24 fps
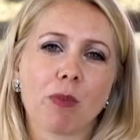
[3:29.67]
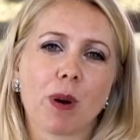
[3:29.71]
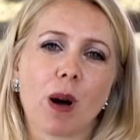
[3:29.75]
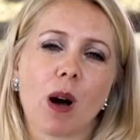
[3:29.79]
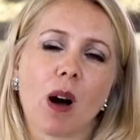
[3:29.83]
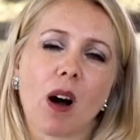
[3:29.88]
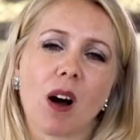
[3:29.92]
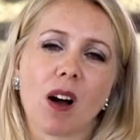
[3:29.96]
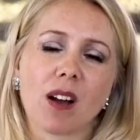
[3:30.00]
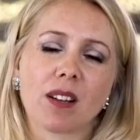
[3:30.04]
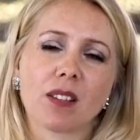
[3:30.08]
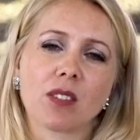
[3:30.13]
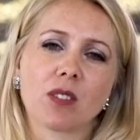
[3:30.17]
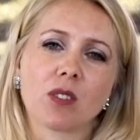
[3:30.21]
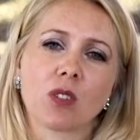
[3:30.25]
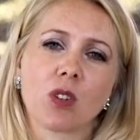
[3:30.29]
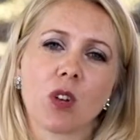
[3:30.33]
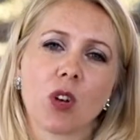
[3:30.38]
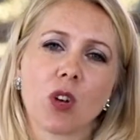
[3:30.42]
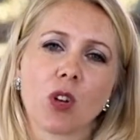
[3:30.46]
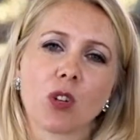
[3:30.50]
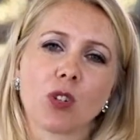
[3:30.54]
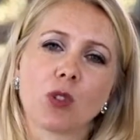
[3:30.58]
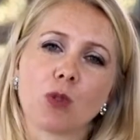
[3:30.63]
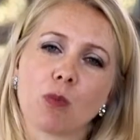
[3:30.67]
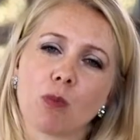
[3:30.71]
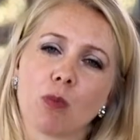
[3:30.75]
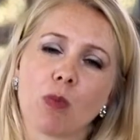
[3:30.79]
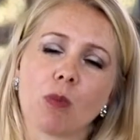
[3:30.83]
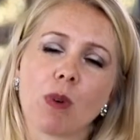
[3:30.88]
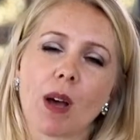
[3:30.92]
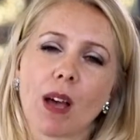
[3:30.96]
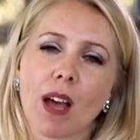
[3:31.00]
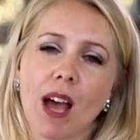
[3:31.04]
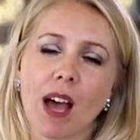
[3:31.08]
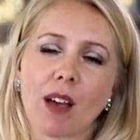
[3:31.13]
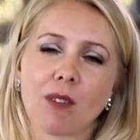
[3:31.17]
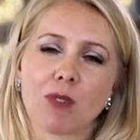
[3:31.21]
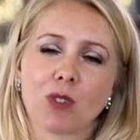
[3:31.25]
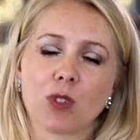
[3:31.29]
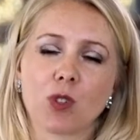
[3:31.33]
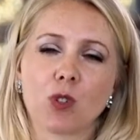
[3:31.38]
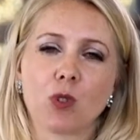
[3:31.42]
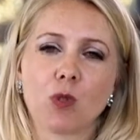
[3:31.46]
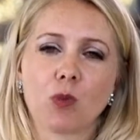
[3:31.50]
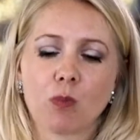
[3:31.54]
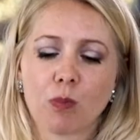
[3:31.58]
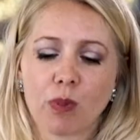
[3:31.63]
part
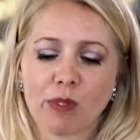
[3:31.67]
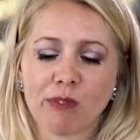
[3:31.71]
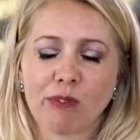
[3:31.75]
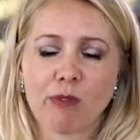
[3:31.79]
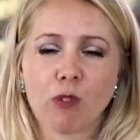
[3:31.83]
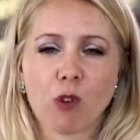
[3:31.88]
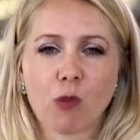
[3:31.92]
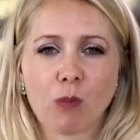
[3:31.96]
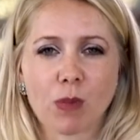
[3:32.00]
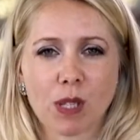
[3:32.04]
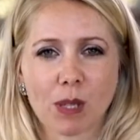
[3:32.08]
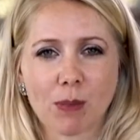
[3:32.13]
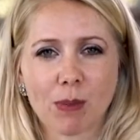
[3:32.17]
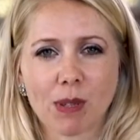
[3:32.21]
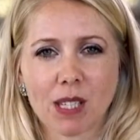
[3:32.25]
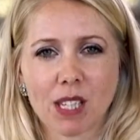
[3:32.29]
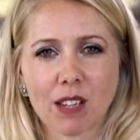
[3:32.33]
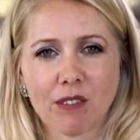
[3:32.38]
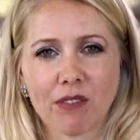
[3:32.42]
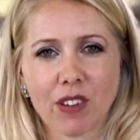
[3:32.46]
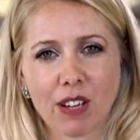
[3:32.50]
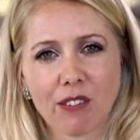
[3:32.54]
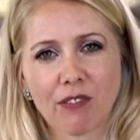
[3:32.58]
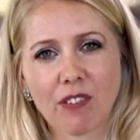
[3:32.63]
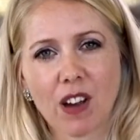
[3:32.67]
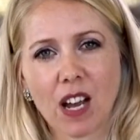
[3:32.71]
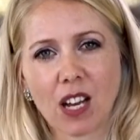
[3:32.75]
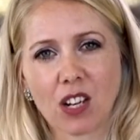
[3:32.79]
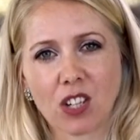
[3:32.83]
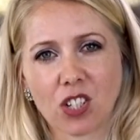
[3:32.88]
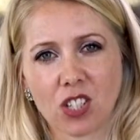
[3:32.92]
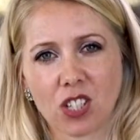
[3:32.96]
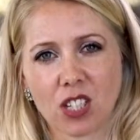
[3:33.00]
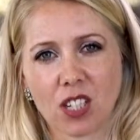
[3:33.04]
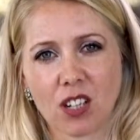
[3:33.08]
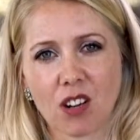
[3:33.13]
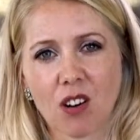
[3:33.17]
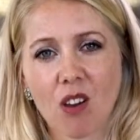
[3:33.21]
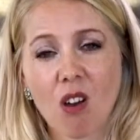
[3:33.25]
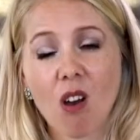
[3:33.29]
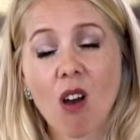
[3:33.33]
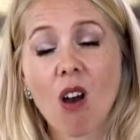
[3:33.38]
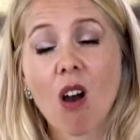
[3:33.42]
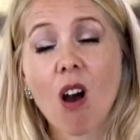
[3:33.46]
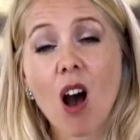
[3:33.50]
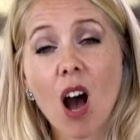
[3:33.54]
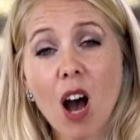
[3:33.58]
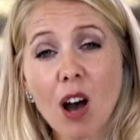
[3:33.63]
to perform a specific function.
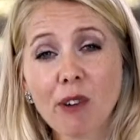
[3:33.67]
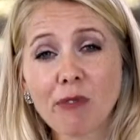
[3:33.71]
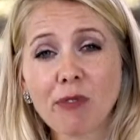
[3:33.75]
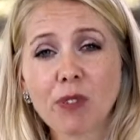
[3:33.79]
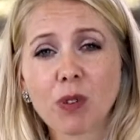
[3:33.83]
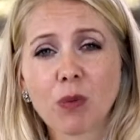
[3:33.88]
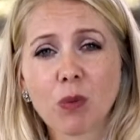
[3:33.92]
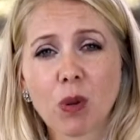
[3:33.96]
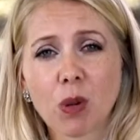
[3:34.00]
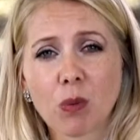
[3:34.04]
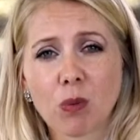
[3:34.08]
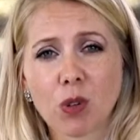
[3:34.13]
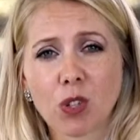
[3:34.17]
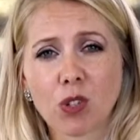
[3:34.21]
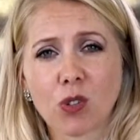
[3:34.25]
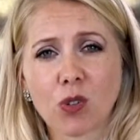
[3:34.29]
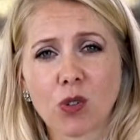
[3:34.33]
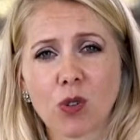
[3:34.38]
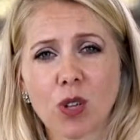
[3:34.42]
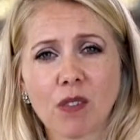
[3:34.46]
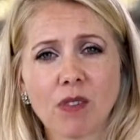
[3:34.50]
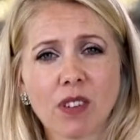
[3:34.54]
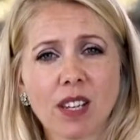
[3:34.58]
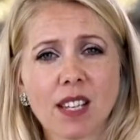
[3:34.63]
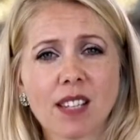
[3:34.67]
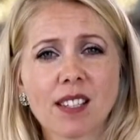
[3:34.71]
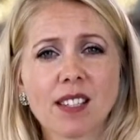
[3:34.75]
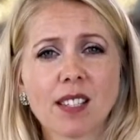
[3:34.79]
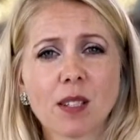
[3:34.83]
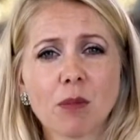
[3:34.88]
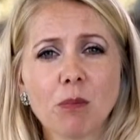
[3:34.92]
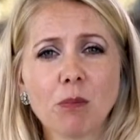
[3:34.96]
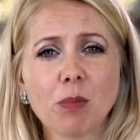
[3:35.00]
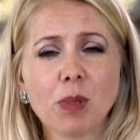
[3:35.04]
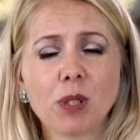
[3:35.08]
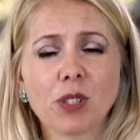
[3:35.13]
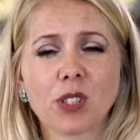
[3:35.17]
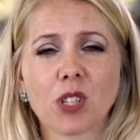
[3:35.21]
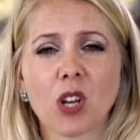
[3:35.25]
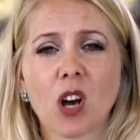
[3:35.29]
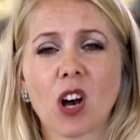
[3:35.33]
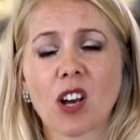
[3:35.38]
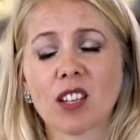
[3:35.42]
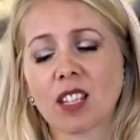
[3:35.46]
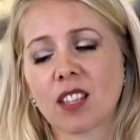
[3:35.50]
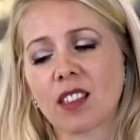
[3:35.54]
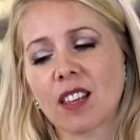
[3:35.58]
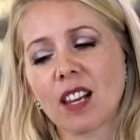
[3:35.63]
Often when we do even a simple
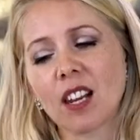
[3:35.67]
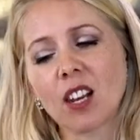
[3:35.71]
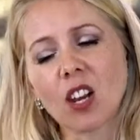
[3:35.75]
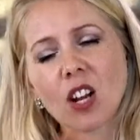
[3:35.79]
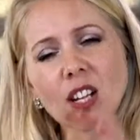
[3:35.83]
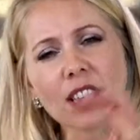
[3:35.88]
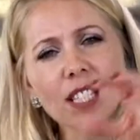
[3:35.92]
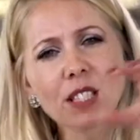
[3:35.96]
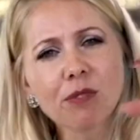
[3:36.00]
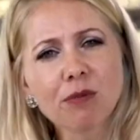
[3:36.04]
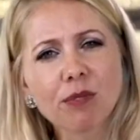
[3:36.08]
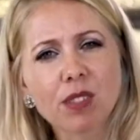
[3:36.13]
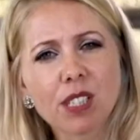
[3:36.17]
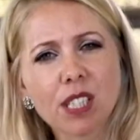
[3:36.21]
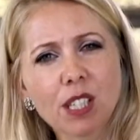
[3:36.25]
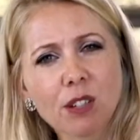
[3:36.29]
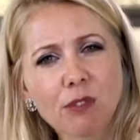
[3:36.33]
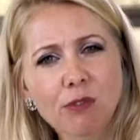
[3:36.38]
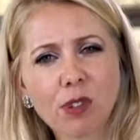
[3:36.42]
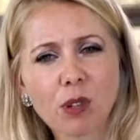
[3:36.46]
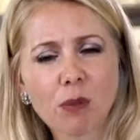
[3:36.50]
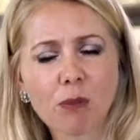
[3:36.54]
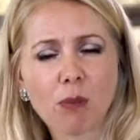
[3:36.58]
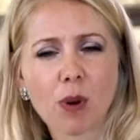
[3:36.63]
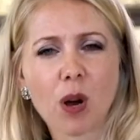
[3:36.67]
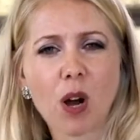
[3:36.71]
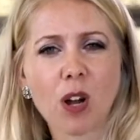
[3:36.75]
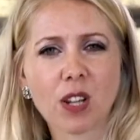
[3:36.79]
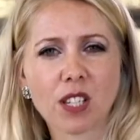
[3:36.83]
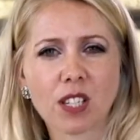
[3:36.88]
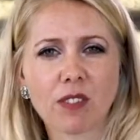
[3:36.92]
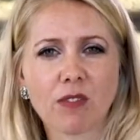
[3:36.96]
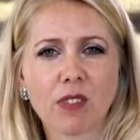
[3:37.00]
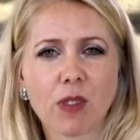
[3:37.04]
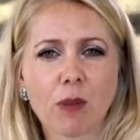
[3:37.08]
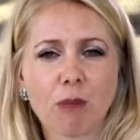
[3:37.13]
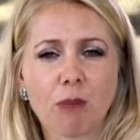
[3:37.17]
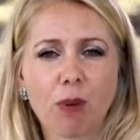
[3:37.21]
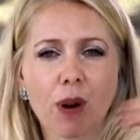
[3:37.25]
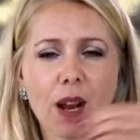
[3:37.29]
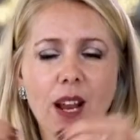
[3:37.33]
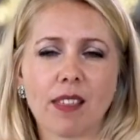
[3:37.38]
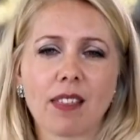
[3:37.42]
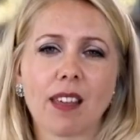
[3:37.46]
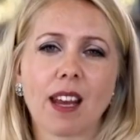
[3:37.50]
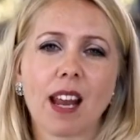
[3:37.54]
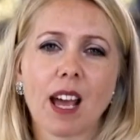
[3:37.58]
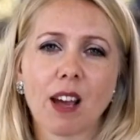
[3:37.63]
task, there are lots of different parts of the
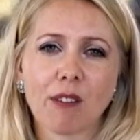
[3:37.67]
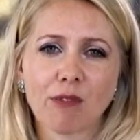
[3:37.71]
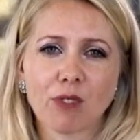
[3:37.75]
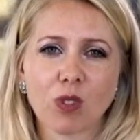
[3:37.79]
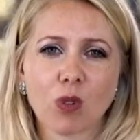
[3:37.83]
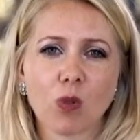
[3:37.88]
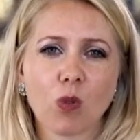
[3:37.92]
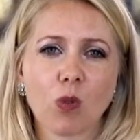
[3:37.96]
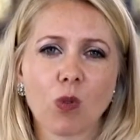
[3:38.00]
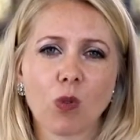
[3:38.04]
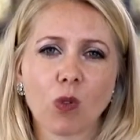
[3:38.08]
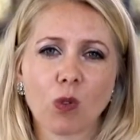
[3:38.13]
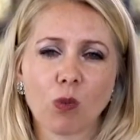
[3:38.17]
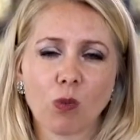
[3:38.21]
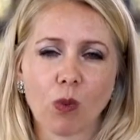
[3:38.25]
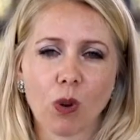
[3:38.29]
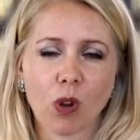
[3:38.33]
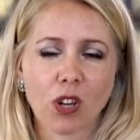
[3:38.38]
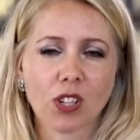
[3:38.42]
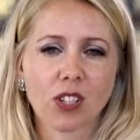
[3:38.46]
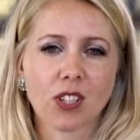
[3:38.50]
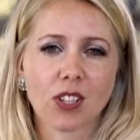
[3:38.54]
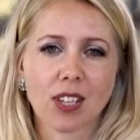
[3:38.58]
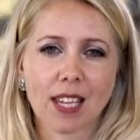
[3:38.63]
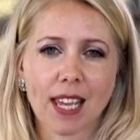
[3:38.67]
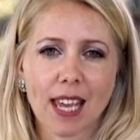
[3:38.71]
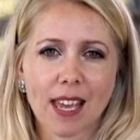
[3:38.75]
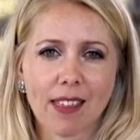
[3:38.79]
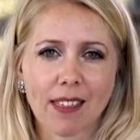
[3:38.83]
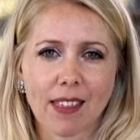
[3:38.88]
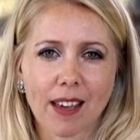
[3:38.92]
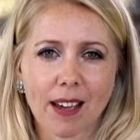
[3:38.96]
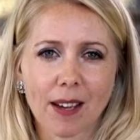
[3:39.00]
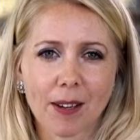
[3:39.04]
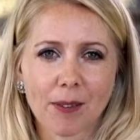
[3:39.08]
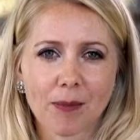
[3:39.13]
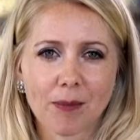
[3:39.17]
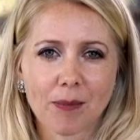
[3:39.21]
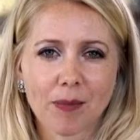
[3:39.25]
brain that have to all work together.